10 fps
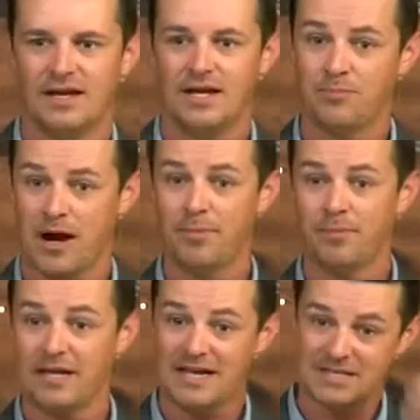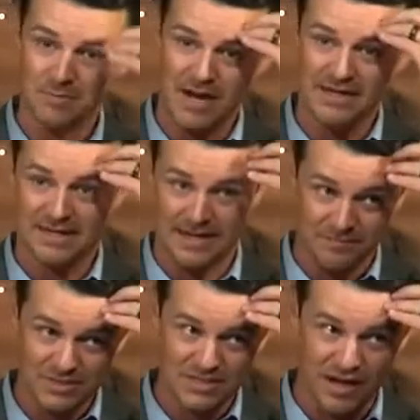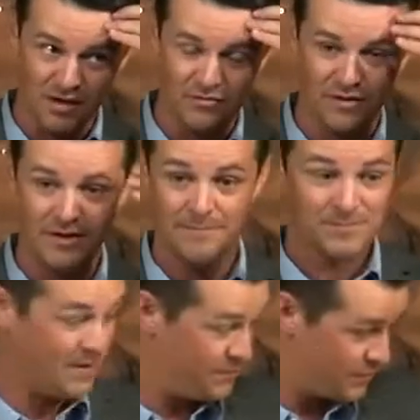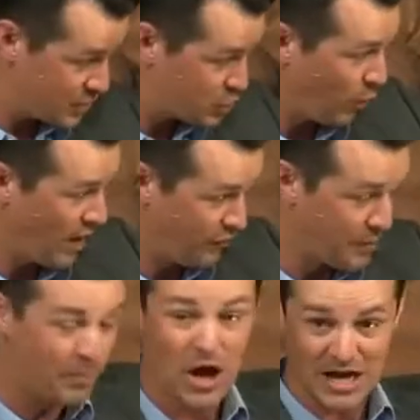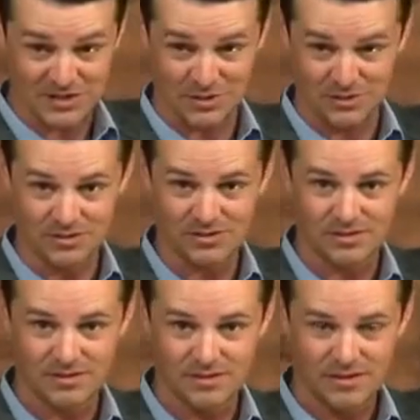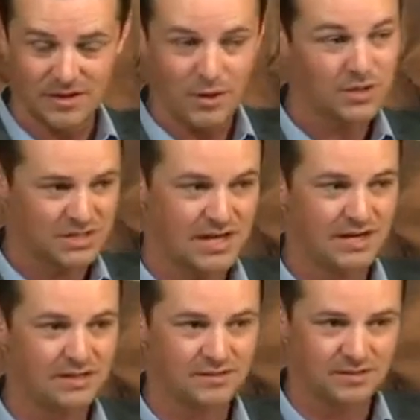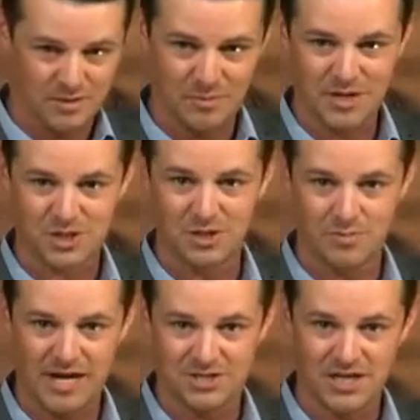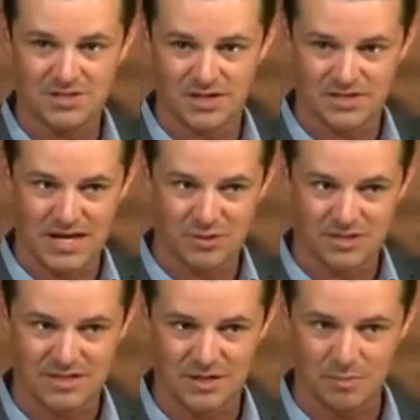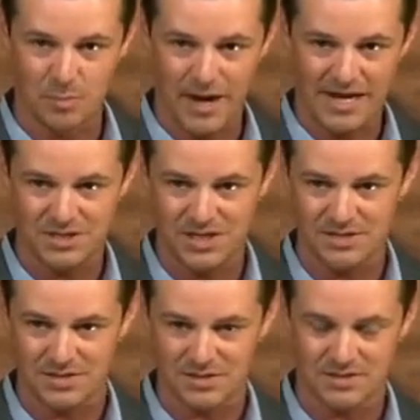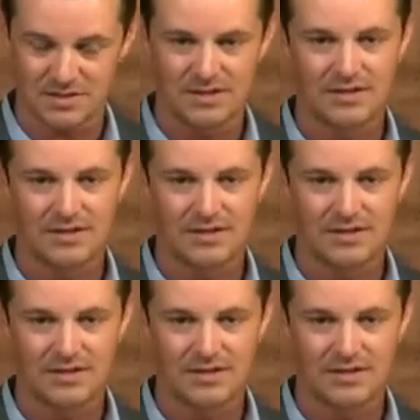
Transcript: He probably has in mind himself and the 12 apostles who were sent and commissioned by Jesus. They were sent by Jesus.